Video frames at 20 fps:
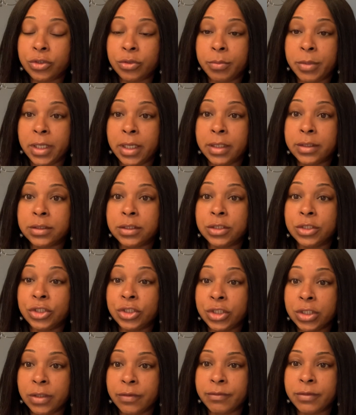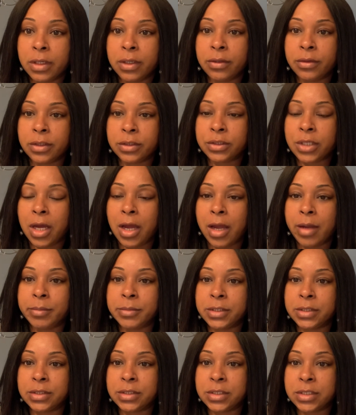to begin to shift the times
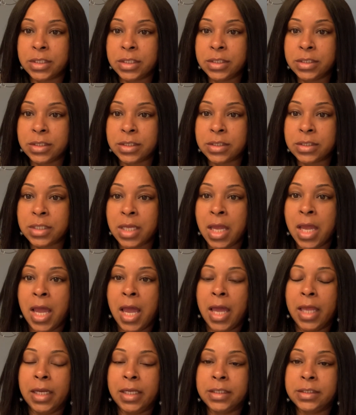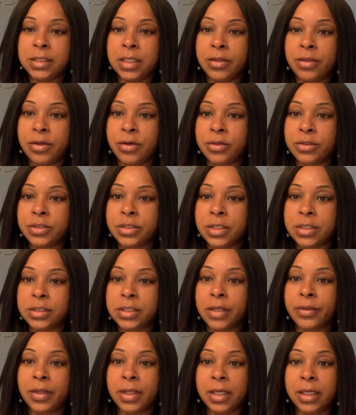and seasons. And he said there are things
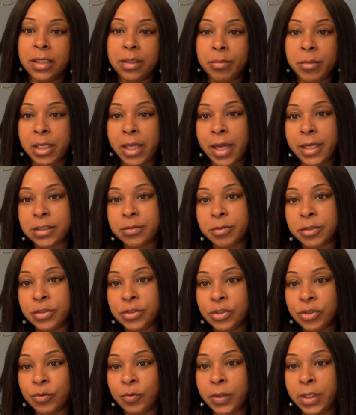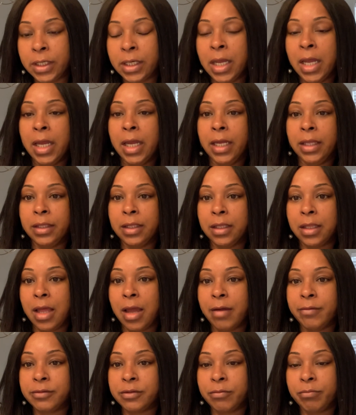that the enemy has been doing in the
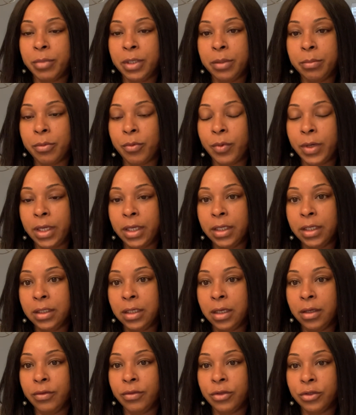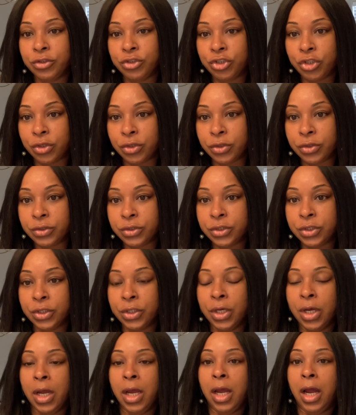lives of people in the church,
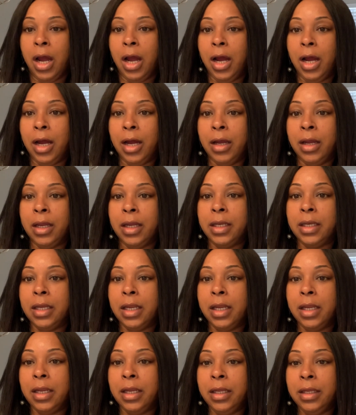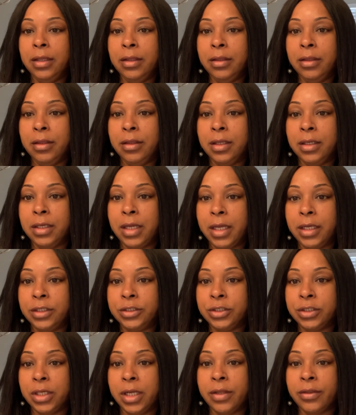uh, in the
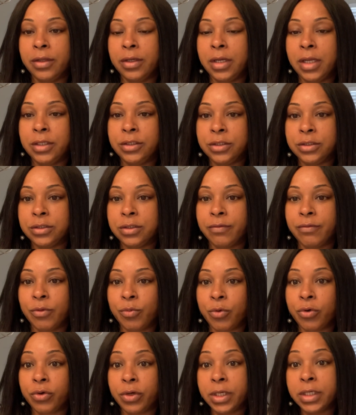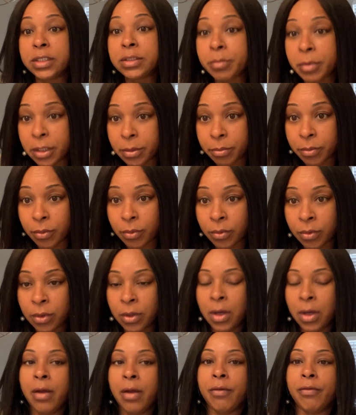nation and the nations of the world, his people
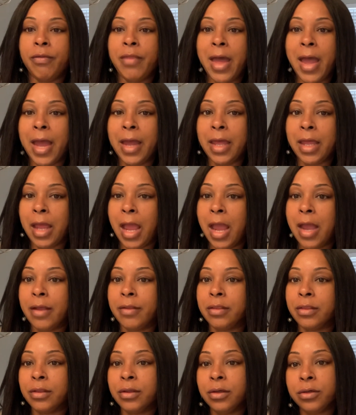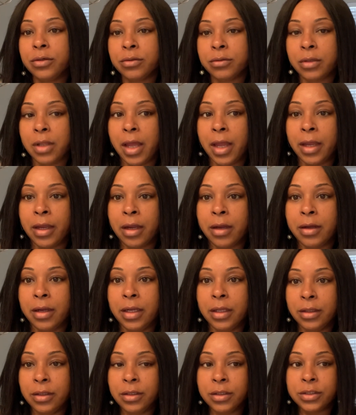that had looked like it
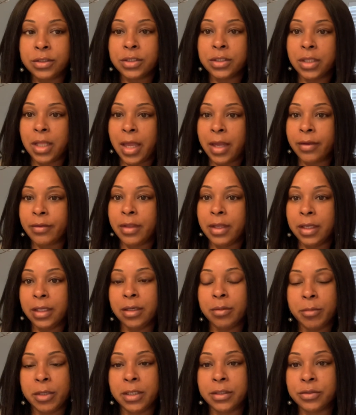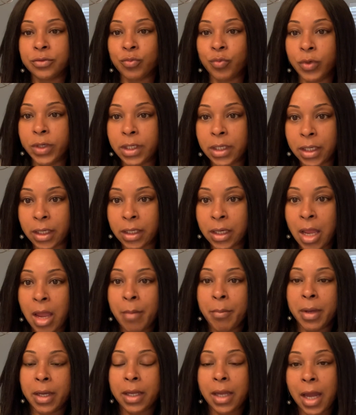looks like the enemy is winning,
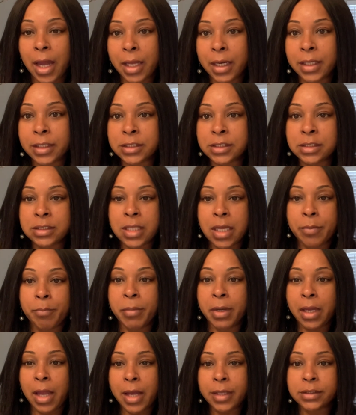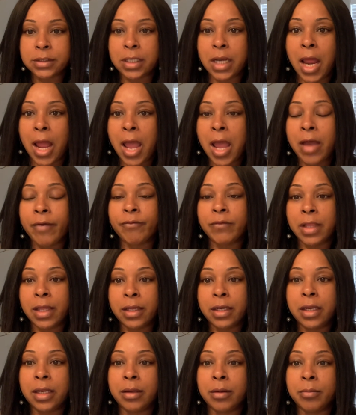but God has said, but God said, I have let
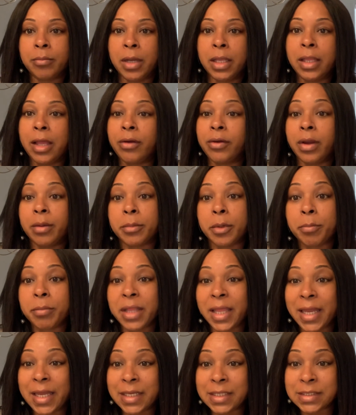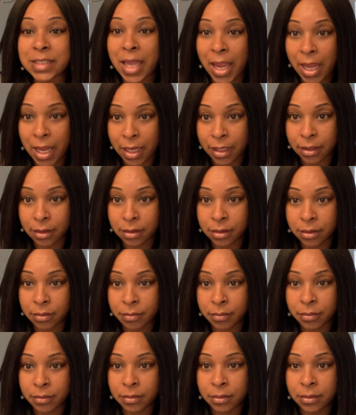him allowed him to play his hand.
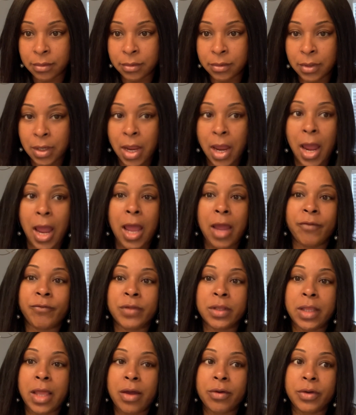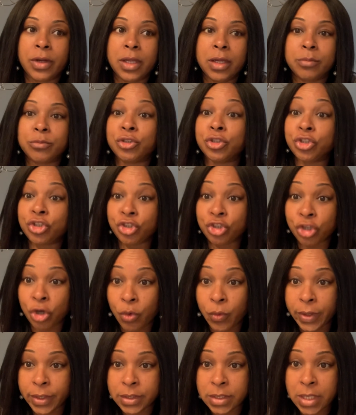I have allowed him to show
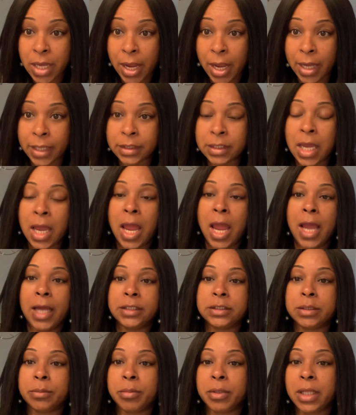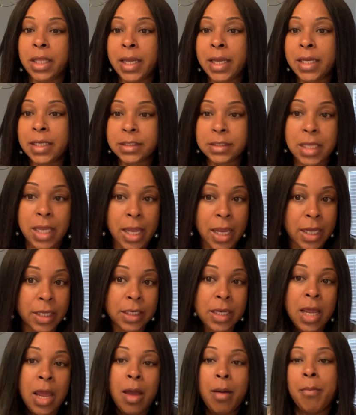his hand and to play his hand.
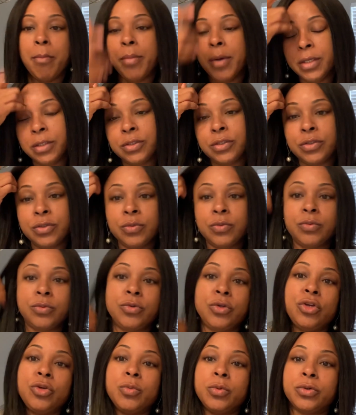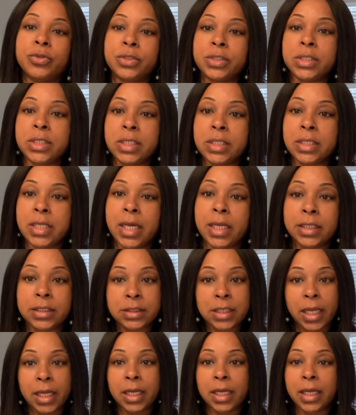But soon you will see that it's
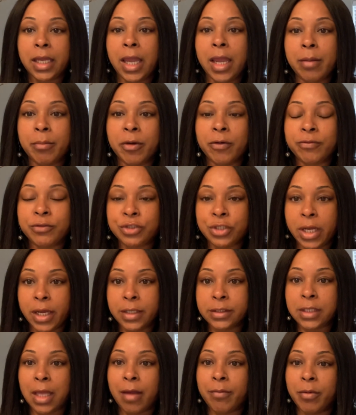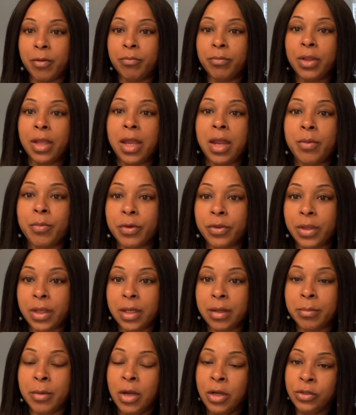like a game of chess. I've been playing with
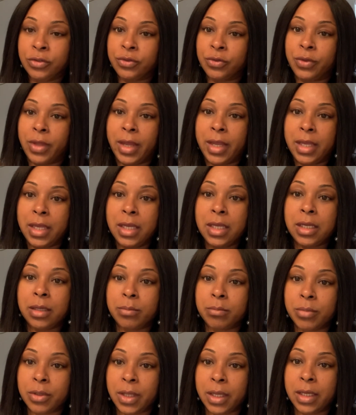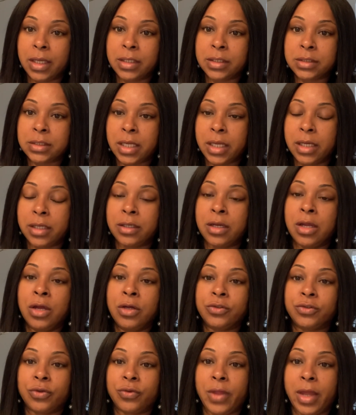him so that he can play his hand,
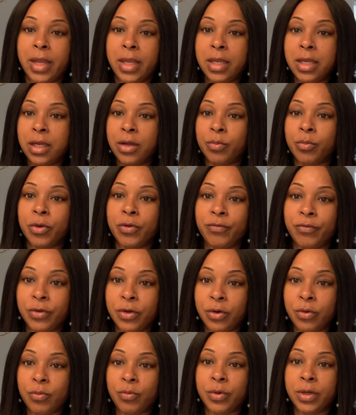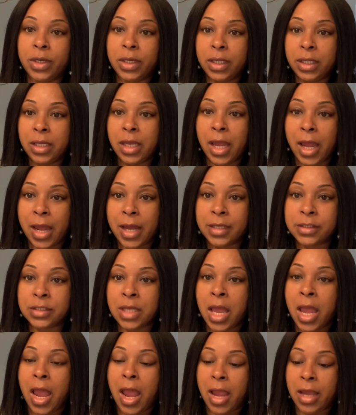so that he can reveal what he has,
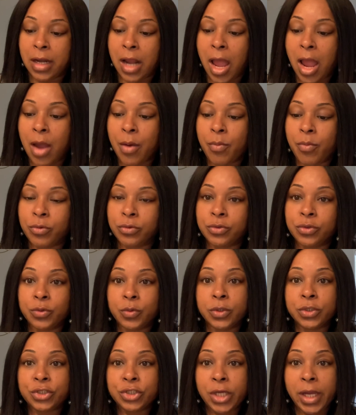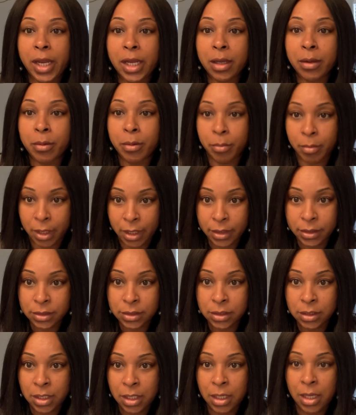and I will do a checkmate
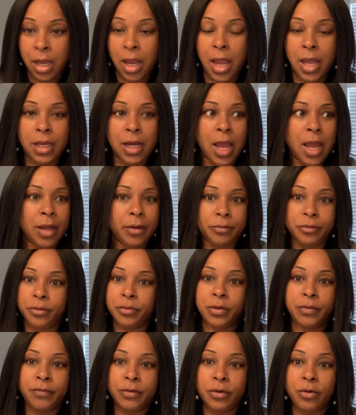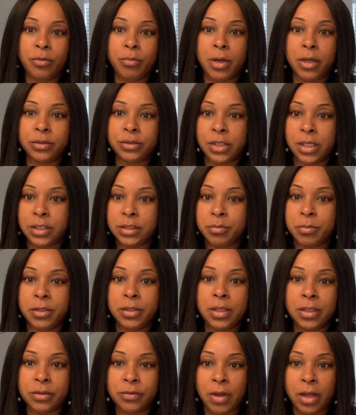and I don't even know about chess, but
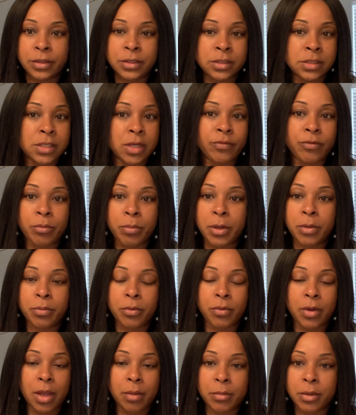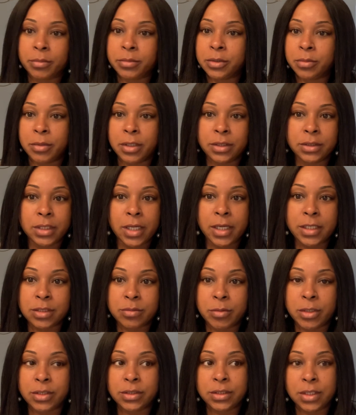then several people came up to me and texted
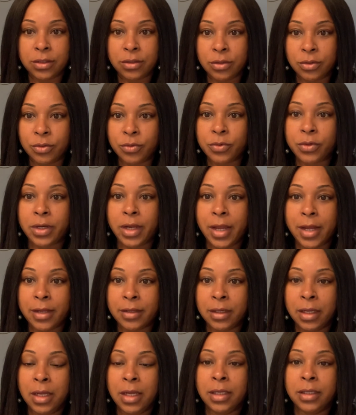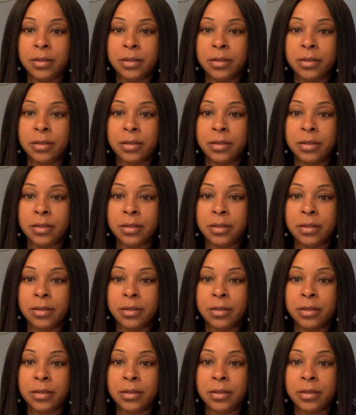me and said the Lord had